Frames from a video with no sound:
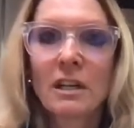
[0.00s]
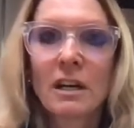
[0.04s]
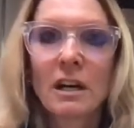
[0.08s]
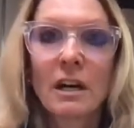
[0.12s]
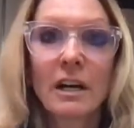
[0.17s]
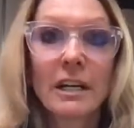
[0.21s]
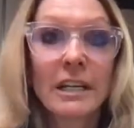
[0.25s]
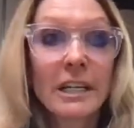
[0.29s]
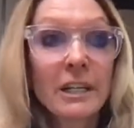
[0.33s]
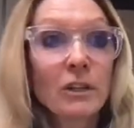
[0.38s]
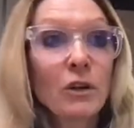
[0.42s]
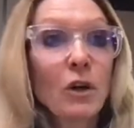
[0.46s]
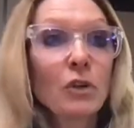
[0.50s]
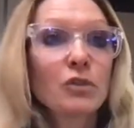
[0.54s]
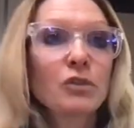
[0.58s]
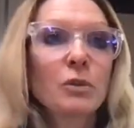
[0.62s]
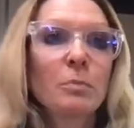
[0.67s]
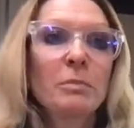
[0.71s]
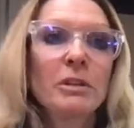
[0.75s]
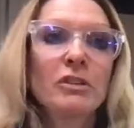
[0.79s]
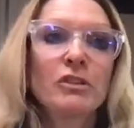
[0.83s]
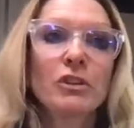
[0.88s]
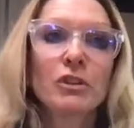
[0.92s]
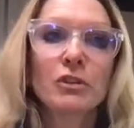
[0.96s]
It can
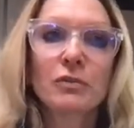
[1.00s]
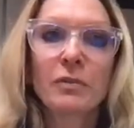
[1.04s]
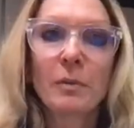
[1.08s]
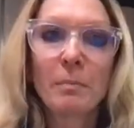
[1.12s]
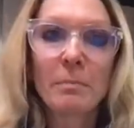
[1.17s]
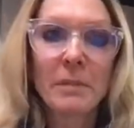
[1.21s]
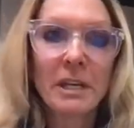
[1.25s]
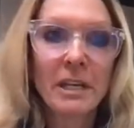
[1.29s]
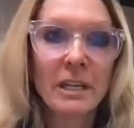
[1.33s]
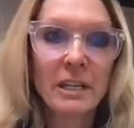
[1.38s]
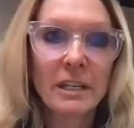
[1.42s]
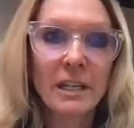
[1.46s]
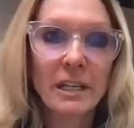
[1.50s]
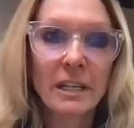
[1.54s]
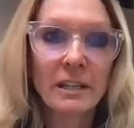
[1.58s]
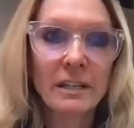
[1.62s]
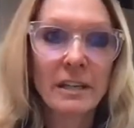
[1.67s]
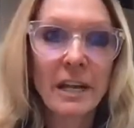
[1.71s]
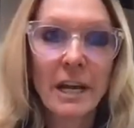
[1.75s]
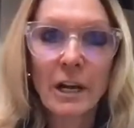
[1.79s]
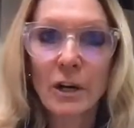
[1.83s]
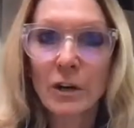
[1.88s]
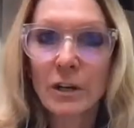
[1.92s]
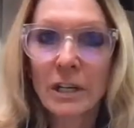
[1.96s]
also be just from being
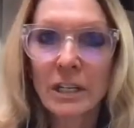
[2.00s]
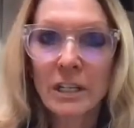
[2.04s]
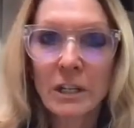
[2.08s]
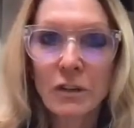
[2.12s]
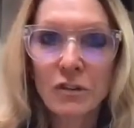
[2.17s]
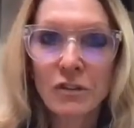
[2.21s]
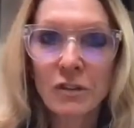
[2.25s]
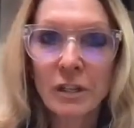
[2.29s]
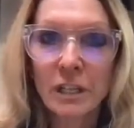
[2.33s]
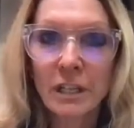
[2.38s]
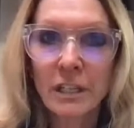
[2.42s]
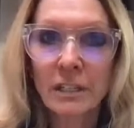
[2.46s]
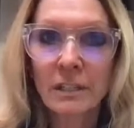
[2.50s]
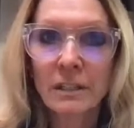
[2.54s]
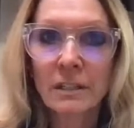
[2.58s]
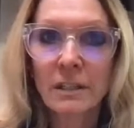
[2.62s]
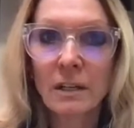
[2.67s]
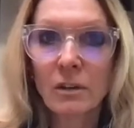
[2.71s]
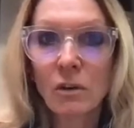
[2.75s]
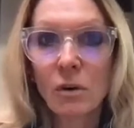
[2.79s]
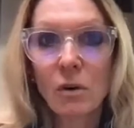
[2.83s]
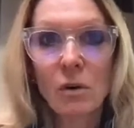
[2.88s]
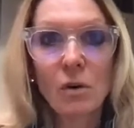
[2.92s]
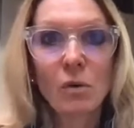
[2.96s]
in air conditioning
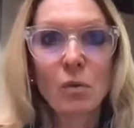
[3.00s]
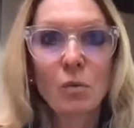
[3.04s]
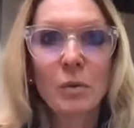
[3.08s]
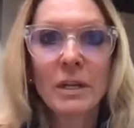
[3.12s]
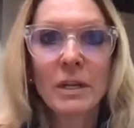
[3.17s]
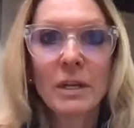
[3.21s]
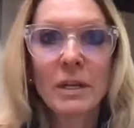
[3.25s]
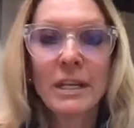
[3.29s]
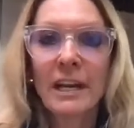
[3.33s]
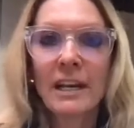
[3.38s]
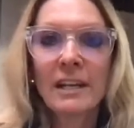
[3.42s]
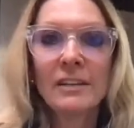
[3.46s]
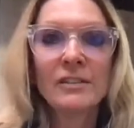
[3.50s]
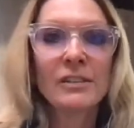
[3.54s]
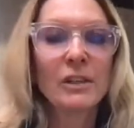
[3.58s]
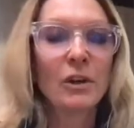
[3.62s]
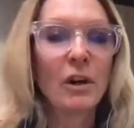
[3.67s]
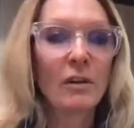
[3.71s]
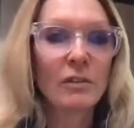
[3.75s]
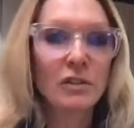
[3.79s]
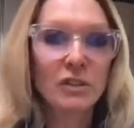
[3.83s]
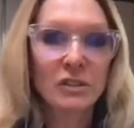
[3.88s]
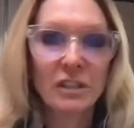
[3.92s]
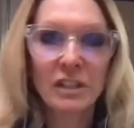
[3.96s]
all weekend that
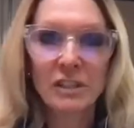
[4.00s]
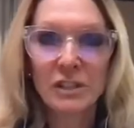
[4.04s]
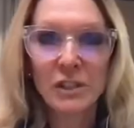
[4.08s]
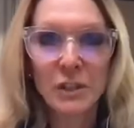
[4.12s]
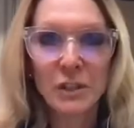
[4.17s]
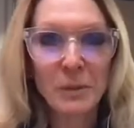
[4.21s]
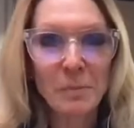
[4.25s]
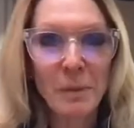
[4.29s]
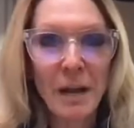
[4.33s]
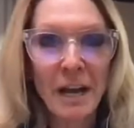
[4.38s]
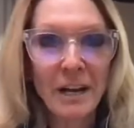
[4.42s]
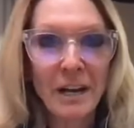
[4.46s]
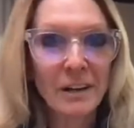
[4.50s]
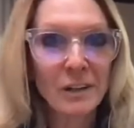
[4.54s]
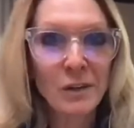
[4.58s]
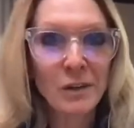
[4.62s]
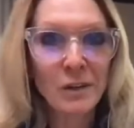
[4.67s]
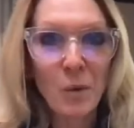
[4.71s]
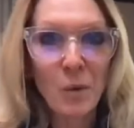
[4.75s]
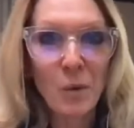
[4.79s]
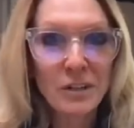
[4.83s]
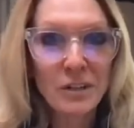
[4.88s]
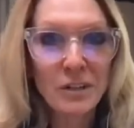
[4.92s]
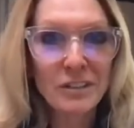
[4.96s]
all of a sudden you're back
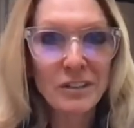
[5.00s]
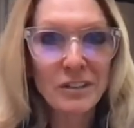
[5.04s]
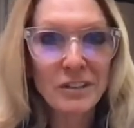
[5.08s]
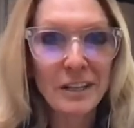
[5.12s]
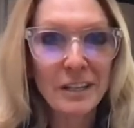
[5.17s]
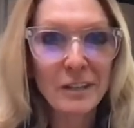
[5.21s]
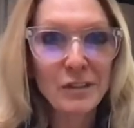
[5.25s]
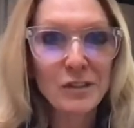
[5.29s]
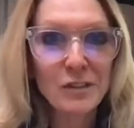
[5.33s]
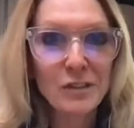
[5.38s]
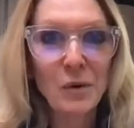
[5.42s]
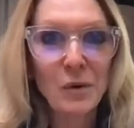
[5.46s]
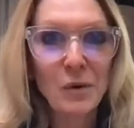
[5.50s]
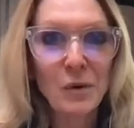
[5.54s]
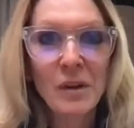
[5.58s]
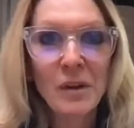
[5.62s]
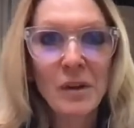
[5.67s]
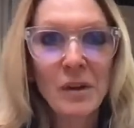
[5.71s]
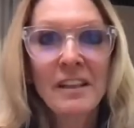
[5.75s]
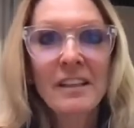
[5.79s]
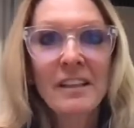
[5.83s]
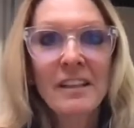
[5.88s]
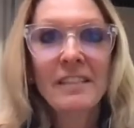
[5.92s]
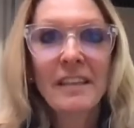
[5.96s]
on a work site. So
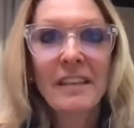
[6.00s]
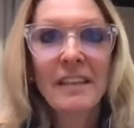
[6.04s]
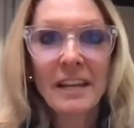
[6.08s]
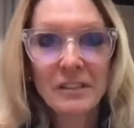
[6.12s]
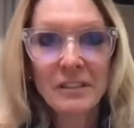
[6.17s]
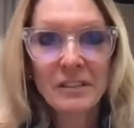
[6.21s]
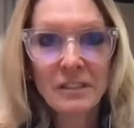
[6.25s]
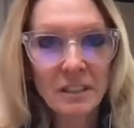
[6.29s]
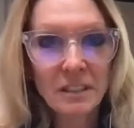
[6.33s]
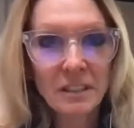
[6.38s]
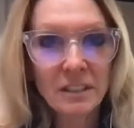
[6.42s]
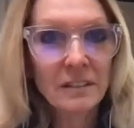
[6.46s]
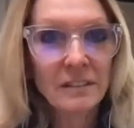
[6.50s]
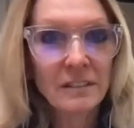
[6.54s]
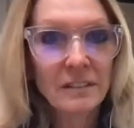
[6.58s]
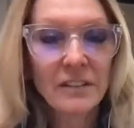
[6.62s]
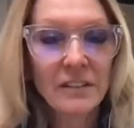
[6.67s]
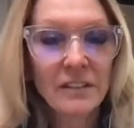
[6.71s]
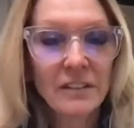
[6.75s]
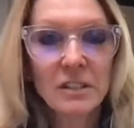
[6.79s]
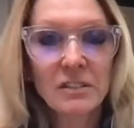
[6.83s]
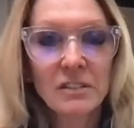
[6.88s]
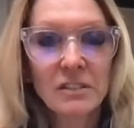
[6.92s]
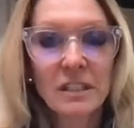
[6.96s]
that's
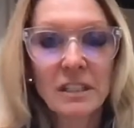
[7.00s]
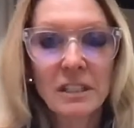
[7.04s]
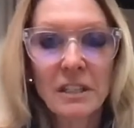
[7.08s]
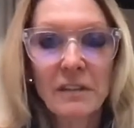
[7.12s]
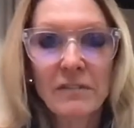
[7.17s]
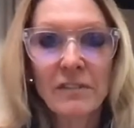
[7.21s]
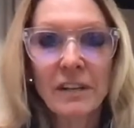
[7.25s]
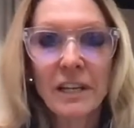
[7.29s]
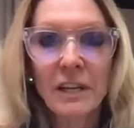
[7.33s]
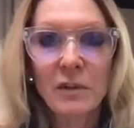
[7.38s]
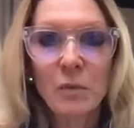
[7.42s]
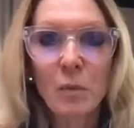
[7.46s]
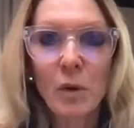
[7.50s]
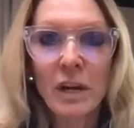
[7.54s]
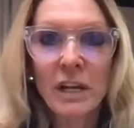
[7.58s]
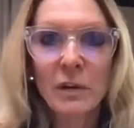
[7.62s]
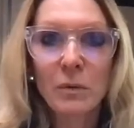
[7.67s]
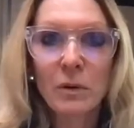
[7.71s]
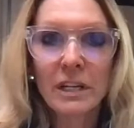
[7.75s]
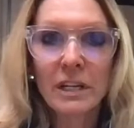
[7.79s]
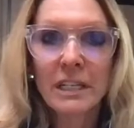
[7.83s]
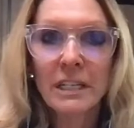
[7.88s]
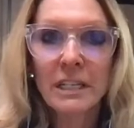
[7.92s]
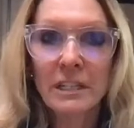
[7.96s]
a significant
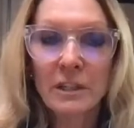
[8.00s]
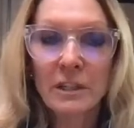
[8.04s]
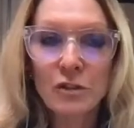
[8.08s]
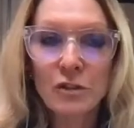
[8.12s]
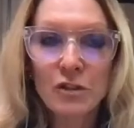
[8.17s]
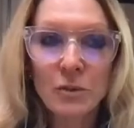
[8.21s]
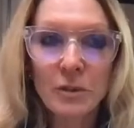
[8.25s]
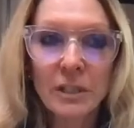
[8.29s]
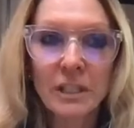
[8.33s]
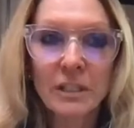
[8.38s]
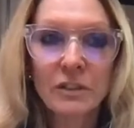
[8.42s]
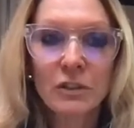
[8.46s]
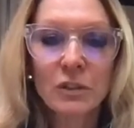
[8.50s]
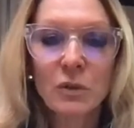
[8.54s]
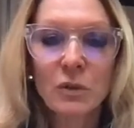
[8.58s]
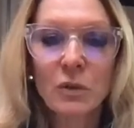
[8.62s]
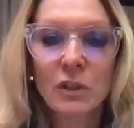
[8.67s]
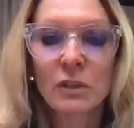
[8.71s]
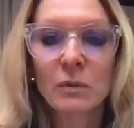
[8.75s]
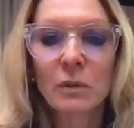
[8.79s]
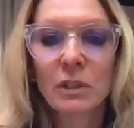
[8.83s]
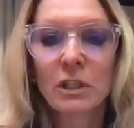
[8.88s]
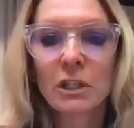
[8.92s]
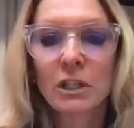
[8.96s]
way where heat injury is
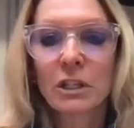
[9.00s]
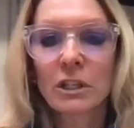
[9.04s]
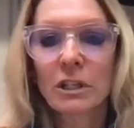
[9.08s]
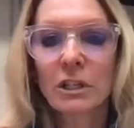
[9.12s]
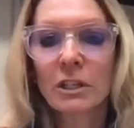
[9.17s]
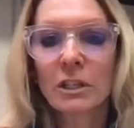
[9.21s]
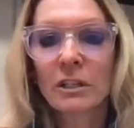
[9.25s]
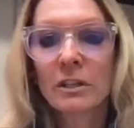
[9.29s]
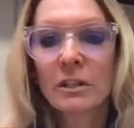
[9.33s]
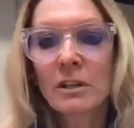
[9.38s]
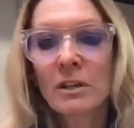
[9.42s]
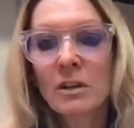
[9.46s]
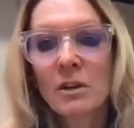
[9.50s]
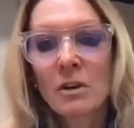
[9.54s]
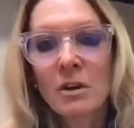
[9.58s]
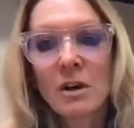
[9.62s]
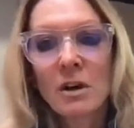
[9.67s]
going to occur.